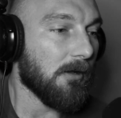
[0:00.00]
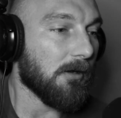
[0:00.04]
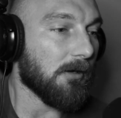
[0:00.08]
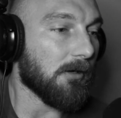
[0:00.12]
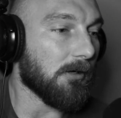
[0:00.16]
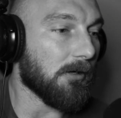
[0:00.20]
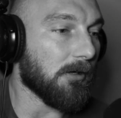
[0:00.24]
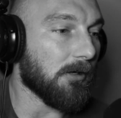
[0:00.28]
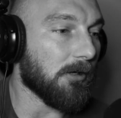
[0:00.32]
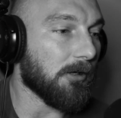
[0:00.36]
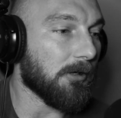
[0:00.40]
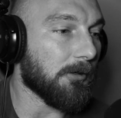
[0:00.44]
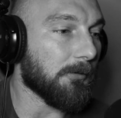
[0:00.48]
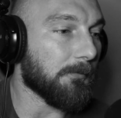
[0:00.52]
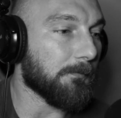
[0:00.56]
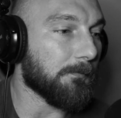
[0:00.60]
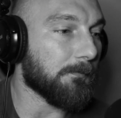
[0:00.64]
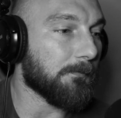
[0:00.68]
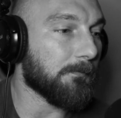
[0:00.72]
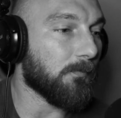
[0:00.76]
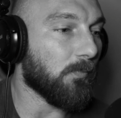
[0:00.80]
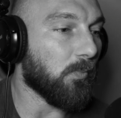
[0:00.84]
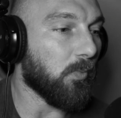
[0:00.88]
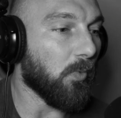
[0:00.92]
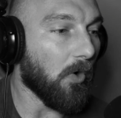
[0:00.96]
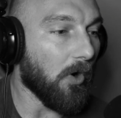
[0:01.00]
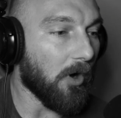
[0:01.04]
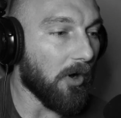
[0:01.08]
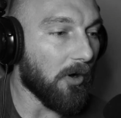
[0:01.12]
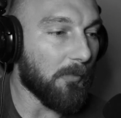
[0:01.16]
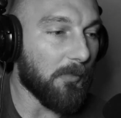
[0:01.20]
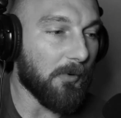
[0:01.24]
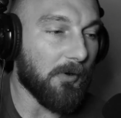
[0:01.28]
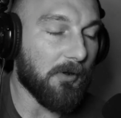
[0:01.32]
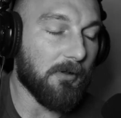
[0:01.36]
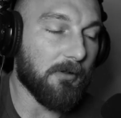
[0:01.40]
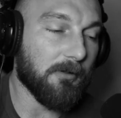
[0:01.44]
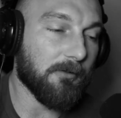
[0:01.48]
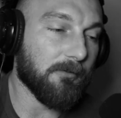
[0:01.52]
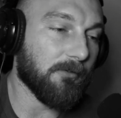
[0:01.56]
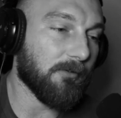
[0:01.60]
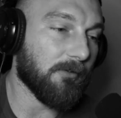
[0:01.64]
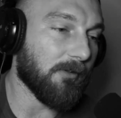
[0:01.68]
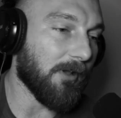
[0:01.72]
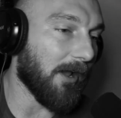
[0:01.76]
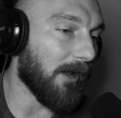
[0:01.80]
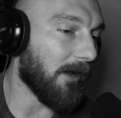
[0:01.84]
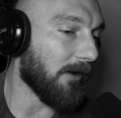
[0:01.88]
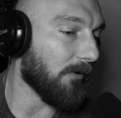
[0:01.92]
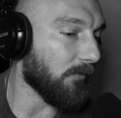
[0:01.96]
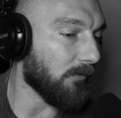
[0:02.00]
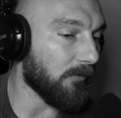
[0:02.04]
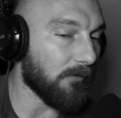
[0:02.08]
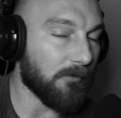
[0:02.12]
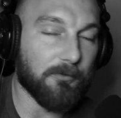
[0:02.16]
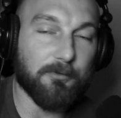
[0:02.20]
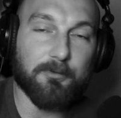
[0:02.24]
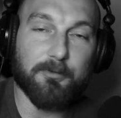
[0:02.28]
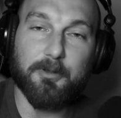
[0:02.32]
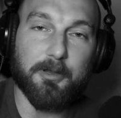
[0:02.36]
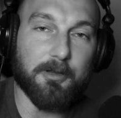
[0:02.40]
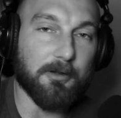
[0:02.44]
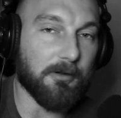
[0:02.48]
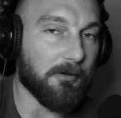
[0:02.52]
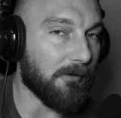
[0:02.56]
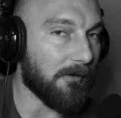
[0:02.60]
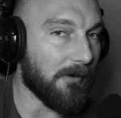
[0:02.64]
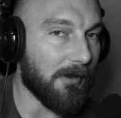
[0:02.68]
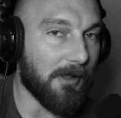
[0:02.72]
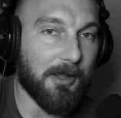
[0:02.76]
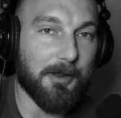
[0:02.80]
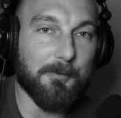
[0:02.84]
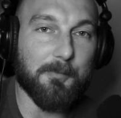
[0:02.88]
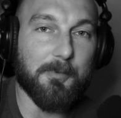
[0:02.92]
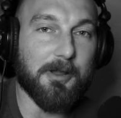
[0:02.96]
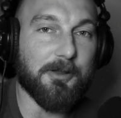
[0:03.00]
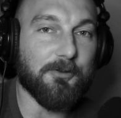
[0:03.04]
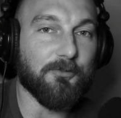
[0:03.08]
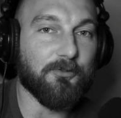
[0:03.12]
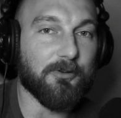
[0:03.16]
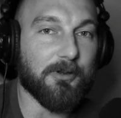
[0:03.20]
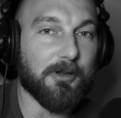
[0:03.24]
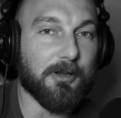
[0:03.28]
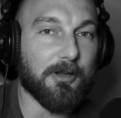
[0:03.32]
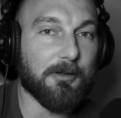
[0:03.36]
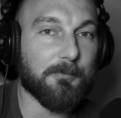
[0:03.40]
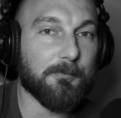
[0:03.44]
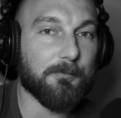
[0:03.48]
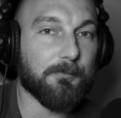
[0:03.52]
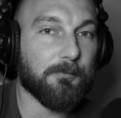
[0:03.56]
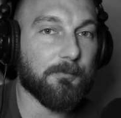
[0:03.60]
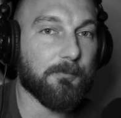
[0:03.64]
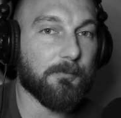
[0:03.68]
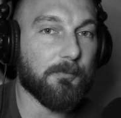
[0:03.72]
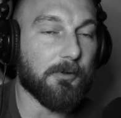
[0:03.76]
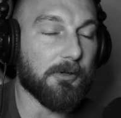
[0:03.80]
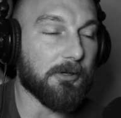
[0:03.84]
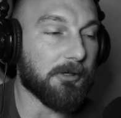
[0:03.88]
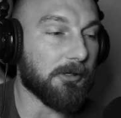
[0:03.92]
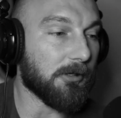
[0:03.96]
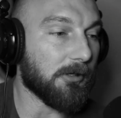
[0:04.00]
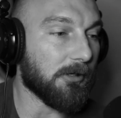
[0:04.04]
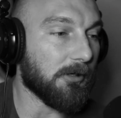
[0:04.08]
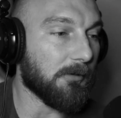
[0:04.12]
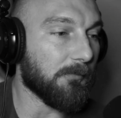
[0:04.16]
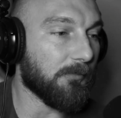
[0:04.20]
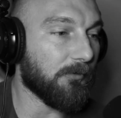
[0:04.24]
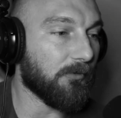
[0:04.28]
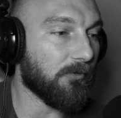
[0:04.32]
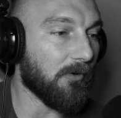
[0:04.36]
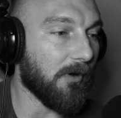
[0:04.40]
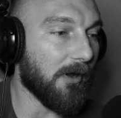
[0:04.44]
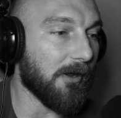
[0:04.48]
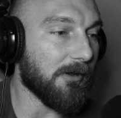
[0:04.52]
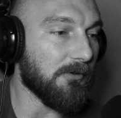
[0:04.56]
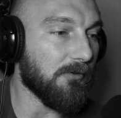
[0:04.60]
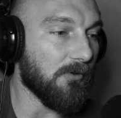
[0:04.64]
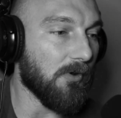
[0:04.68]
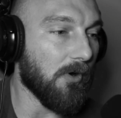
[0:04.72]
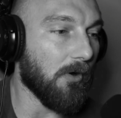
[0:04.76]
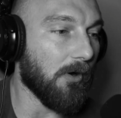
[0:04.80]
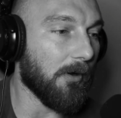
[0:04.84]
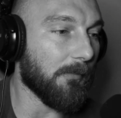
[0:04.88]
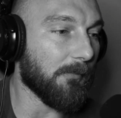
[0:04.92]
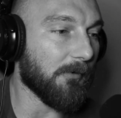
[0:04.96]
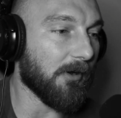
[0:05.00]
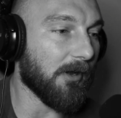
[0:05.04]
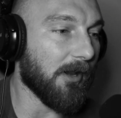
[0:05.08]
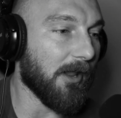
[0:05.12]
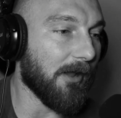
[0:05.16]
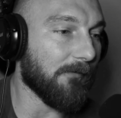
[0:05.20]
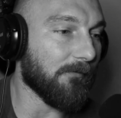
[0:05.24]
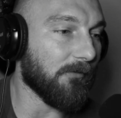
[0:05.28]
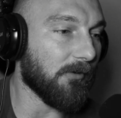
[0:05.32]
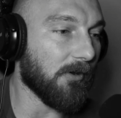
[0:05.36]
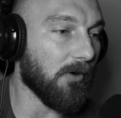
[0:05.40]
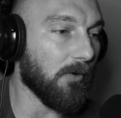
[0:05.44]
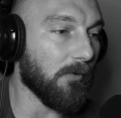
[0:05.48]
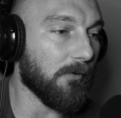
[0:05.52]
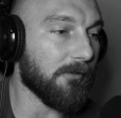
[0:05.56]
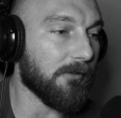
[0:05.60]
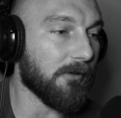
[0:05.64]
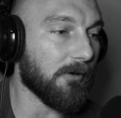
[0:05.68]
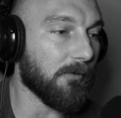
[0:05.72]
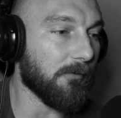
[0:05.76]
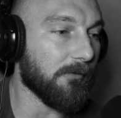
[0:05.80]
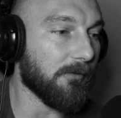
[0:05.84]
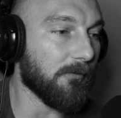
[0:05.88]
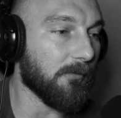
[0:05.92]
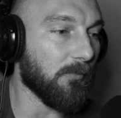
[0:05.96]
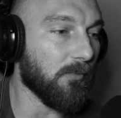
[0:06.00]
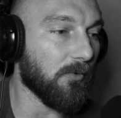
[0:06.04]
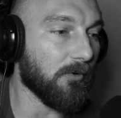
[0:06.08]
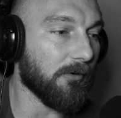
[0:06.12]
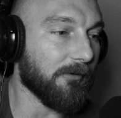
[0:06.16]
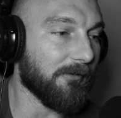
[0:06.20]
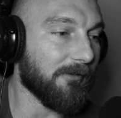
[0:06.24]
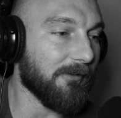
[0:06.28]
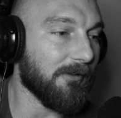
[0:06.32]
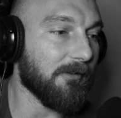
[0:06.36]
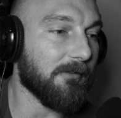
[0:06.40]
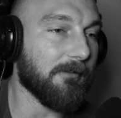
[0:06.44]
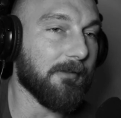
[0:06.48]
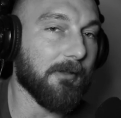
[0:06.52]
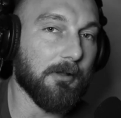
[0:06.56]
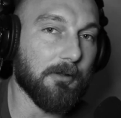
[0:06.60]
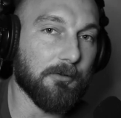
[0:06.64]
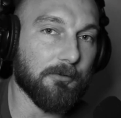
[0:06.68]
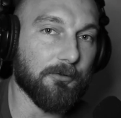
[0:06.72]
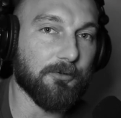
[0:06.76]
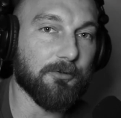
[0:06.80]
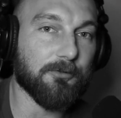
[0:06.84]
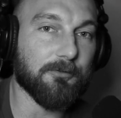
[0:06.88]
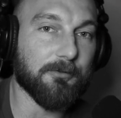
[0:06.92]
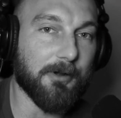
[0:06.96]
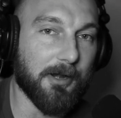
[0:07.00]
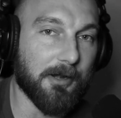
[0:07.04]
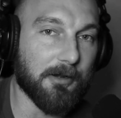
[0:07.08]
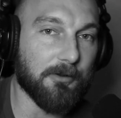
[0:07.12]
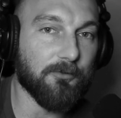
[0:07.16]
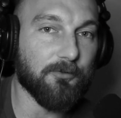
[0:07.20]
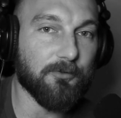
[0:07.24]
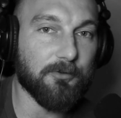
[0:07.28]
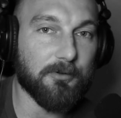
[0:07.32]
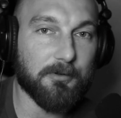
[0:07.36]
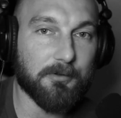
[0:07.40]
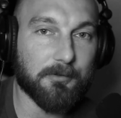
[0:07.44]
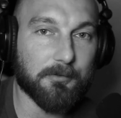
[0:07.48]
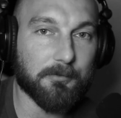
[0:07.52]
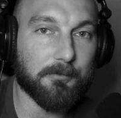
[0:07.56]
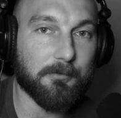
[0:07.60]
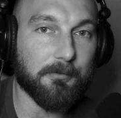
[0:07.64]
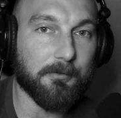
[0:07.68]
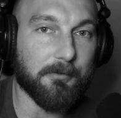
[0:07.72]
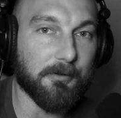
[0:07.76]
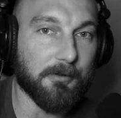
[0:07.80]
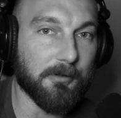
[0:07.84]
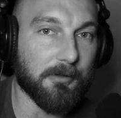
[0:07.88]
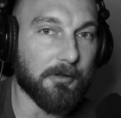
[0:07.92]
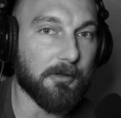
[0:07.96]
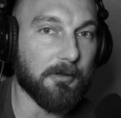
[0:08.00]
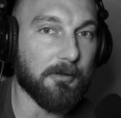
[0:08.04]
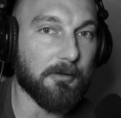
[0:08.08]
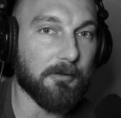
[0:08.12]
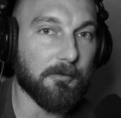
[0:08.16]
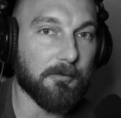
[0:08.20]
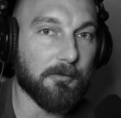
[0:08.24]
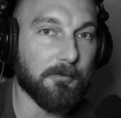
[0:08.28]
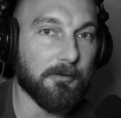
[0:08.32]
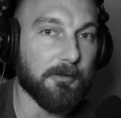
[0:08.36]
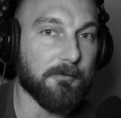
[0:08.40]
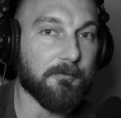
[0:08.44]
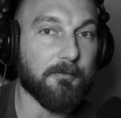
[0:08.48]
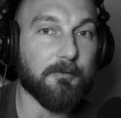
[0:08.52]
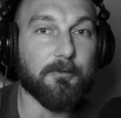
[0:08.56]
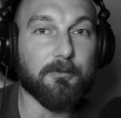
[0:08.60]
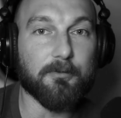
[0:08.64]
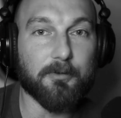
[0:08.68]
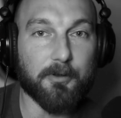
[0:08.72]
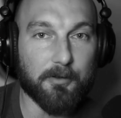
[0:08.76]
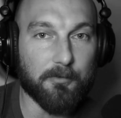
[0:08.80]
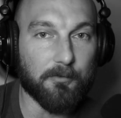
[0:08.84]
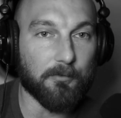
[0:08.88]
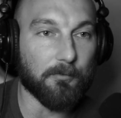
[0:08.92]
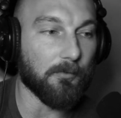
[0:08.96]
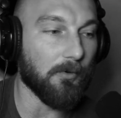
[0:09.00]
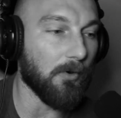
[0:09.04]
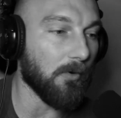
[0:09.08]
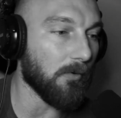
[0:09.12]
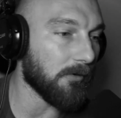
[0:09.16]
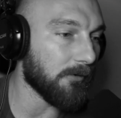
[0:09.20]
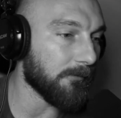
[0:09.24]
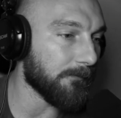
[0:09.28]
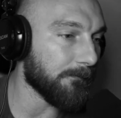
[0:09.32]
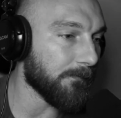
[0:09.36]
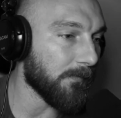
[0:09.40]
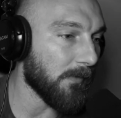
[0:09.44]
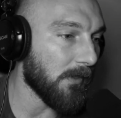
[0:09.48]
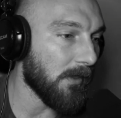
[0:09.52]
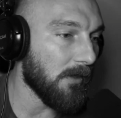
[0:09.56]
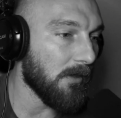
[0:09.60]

Wall balls, I will say, are not my jam. So I know I'm gonna have to go in there with a more detailed strategy than even say the rower.